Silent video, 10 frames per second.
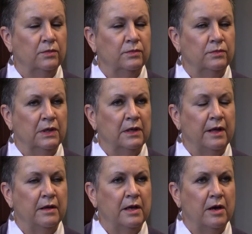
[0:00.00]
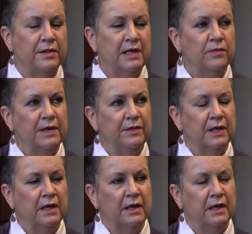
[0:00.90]
Well, I think one of
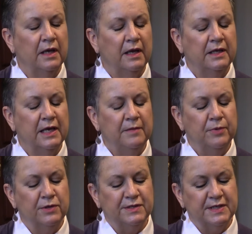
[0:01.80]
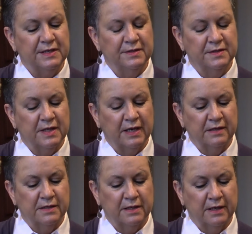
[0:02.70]
the key points is
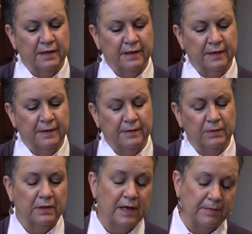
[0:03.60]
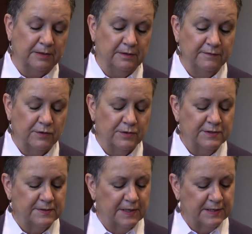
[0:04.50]
that, a couple, of
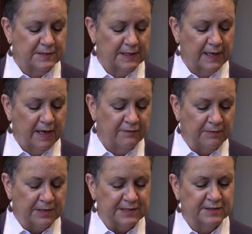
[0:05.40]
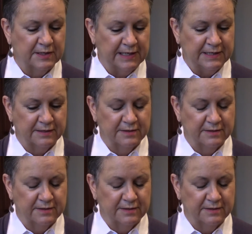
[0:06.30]
course, that everyone is a leader.